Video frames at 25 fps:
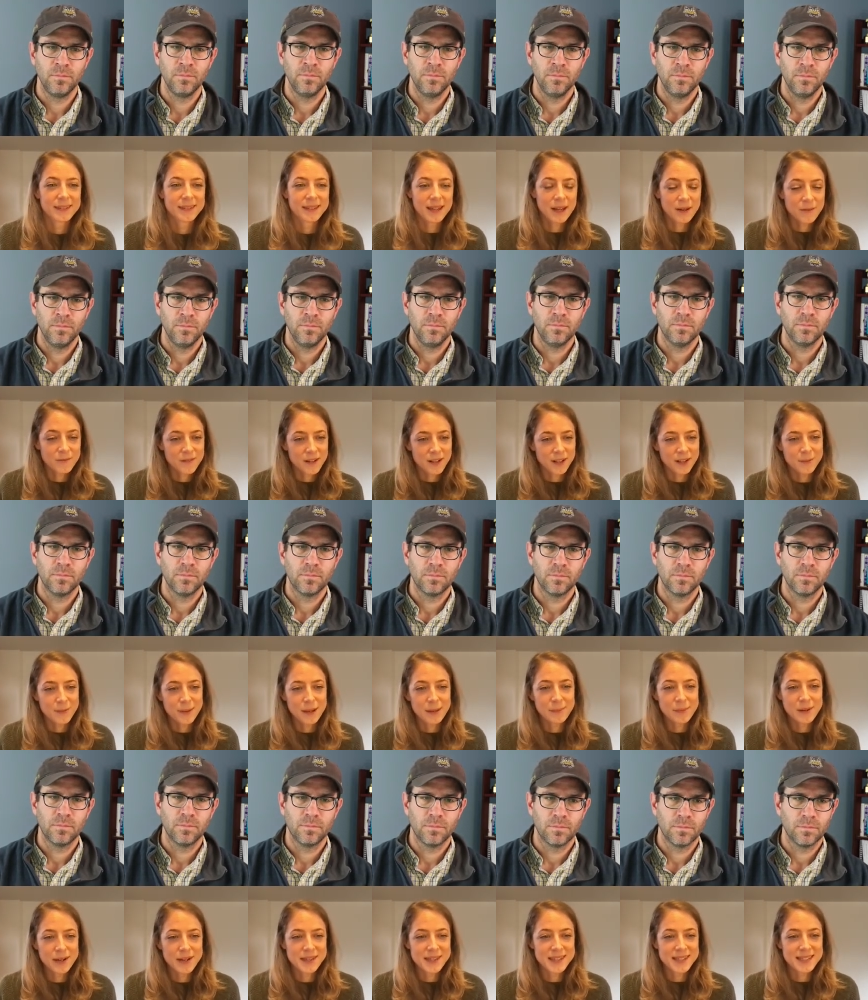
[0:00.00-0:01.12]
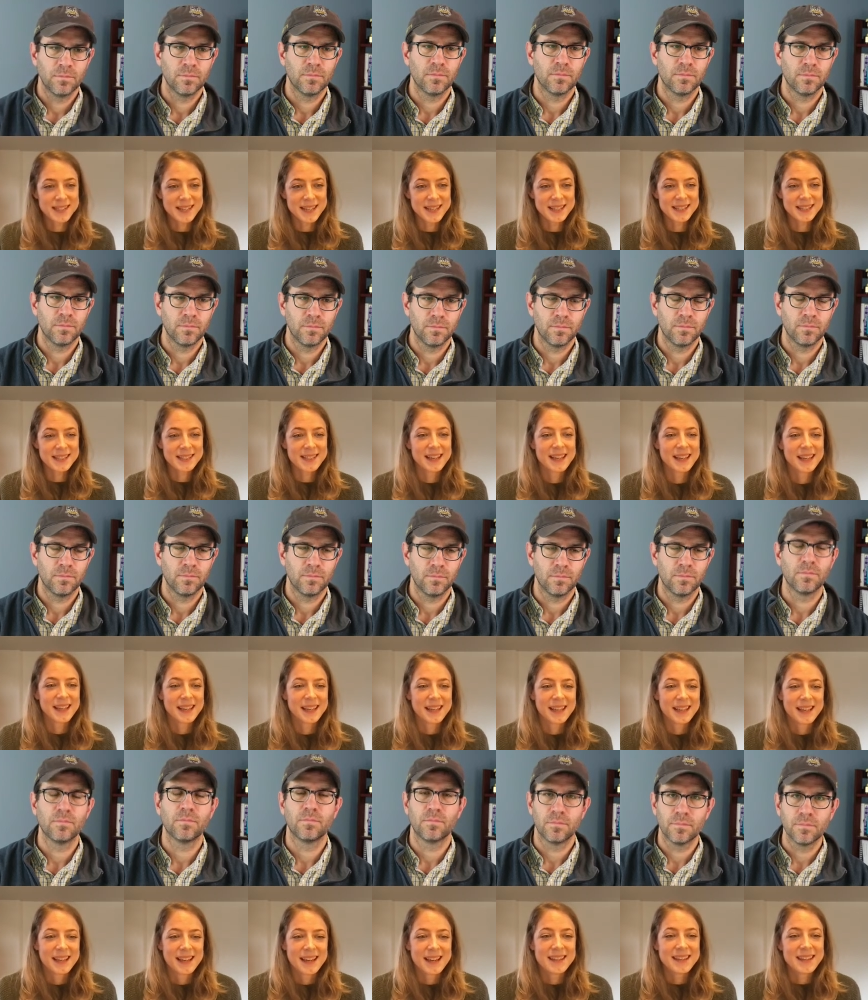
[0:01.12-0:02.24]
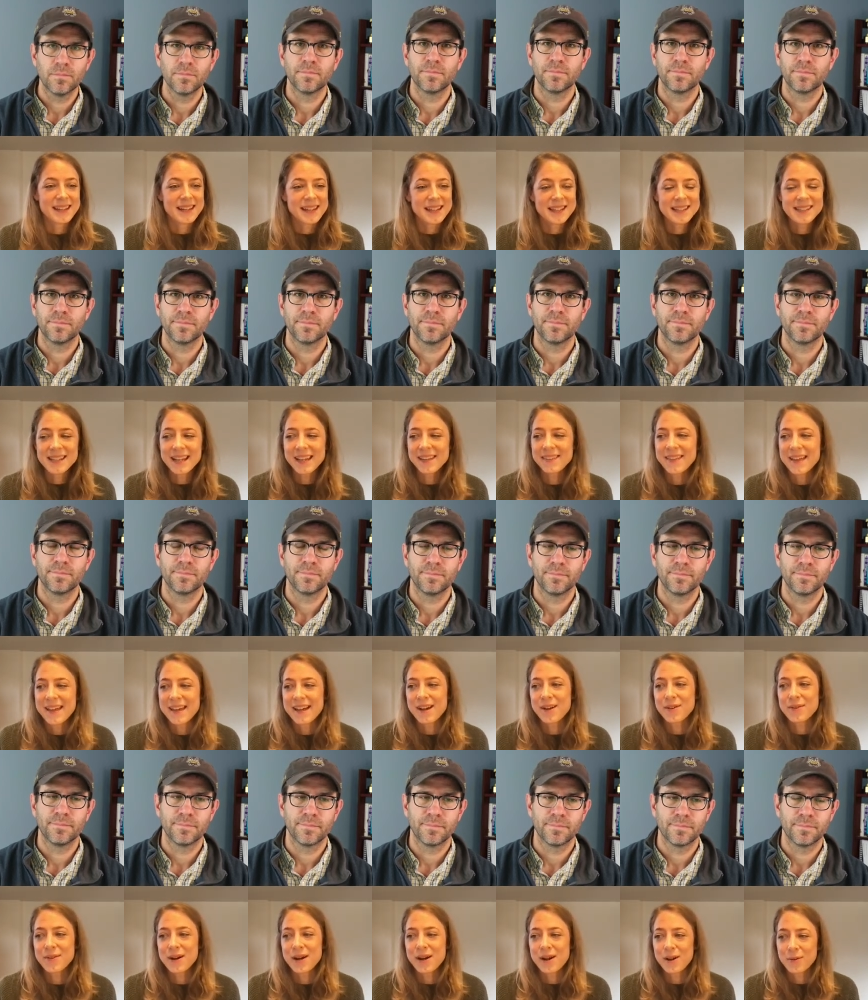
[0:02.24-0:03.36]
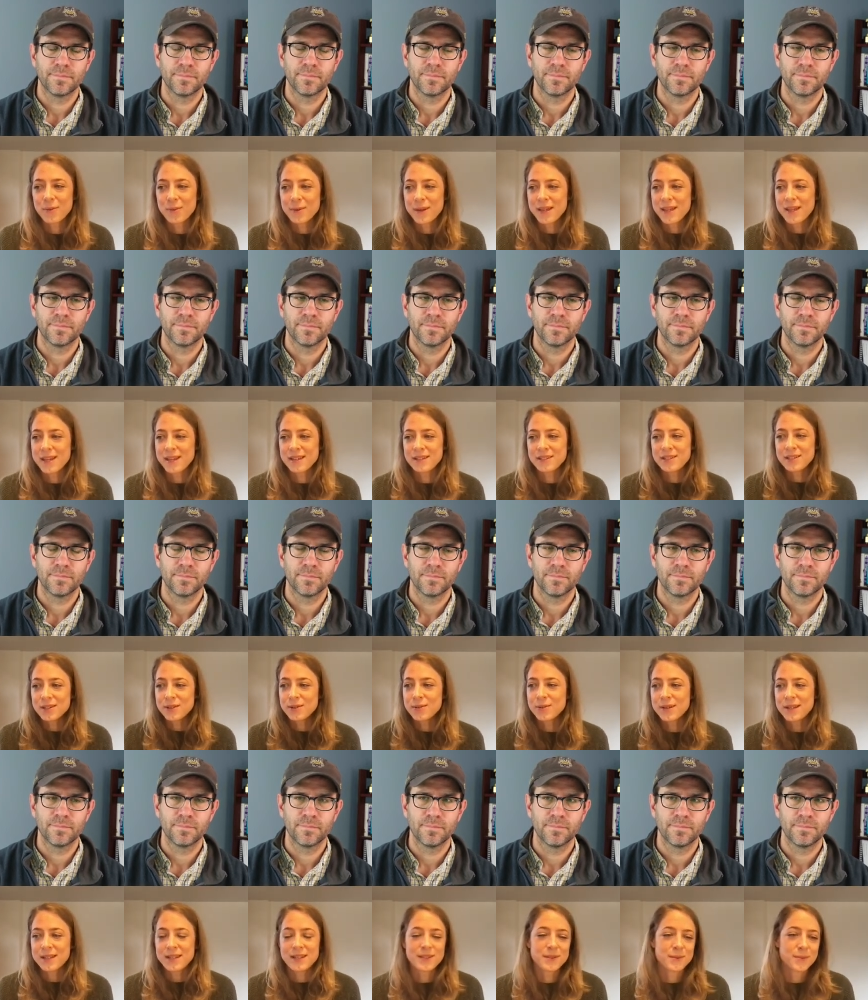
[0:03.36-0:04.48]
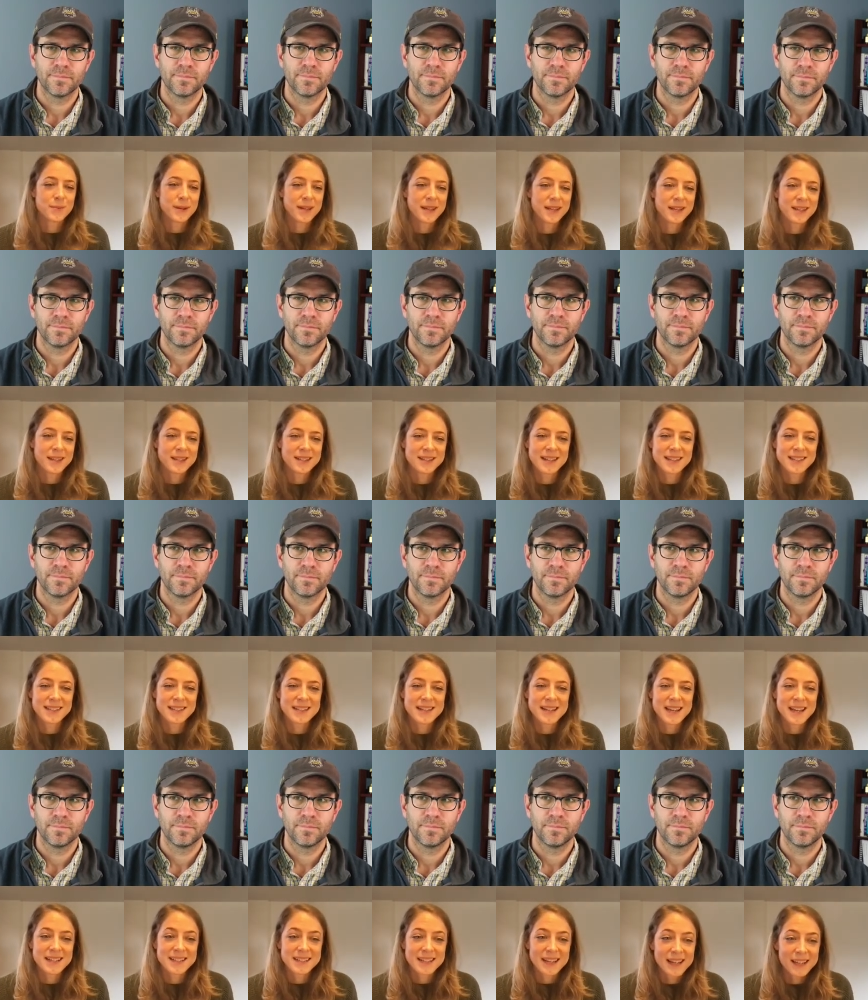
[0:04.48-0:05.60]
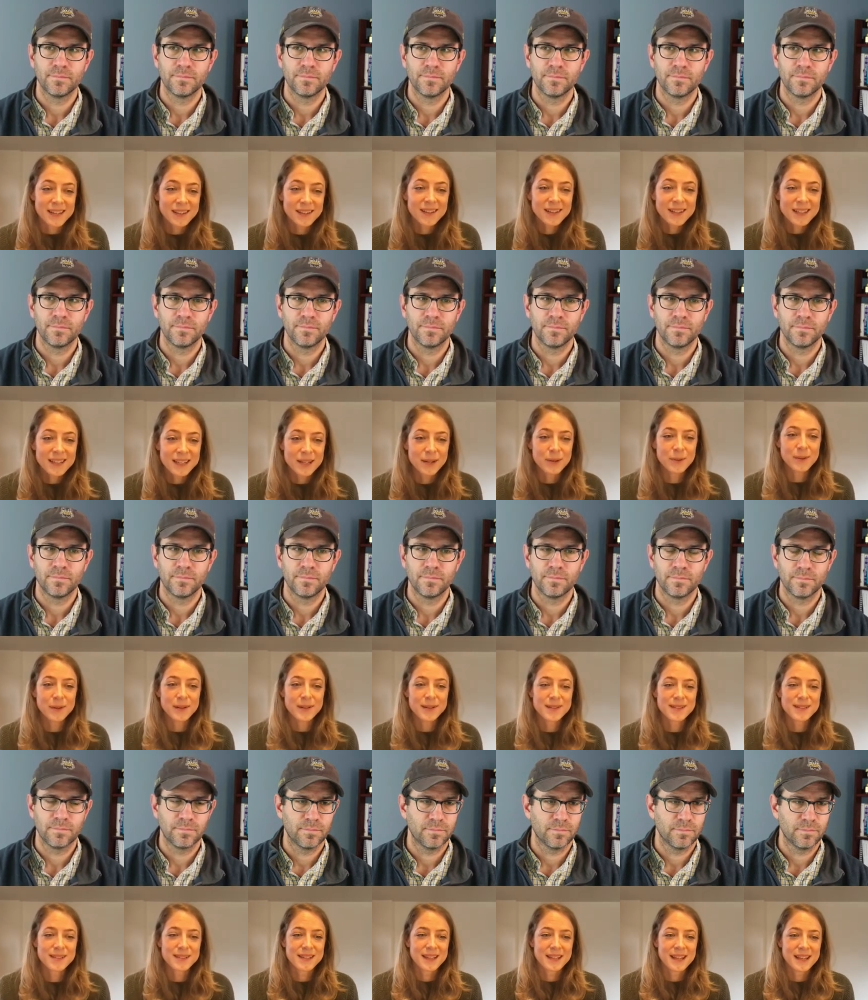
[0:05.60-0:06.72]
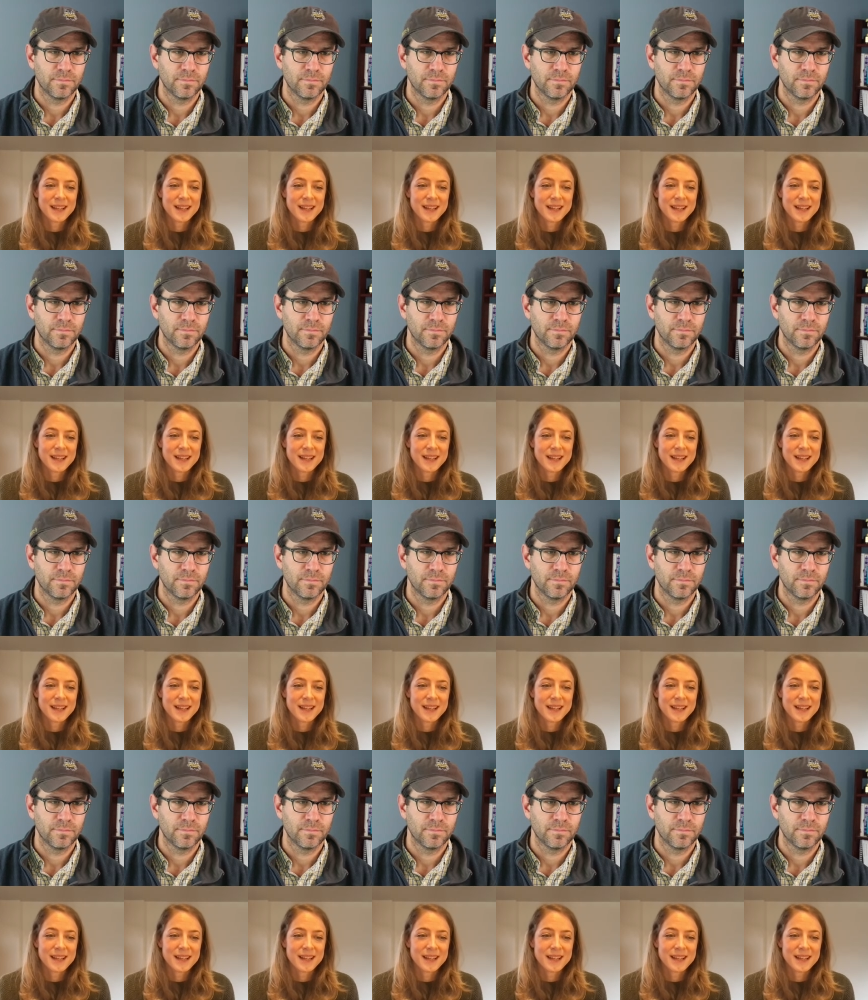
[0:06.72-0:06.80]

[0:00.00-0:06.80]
Speaker 1: Yep. Followed by parentheses. And then inside layout, all we do is we designate title equals